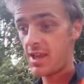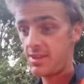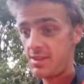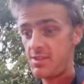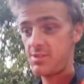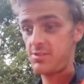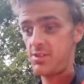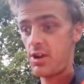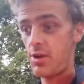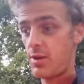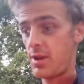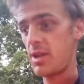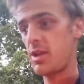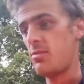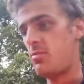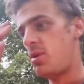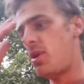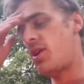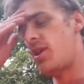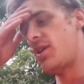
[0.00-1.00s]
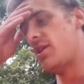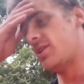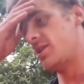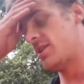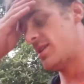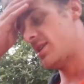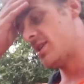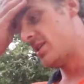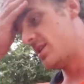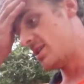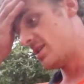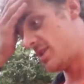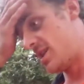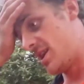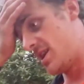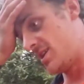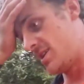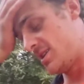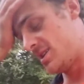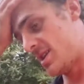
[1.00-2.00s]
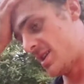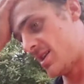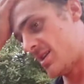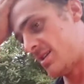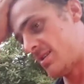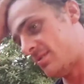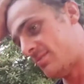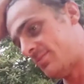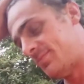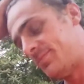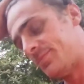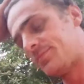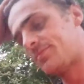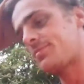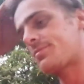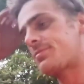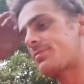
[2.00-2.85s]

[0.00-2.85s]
had this growing in a pot, and I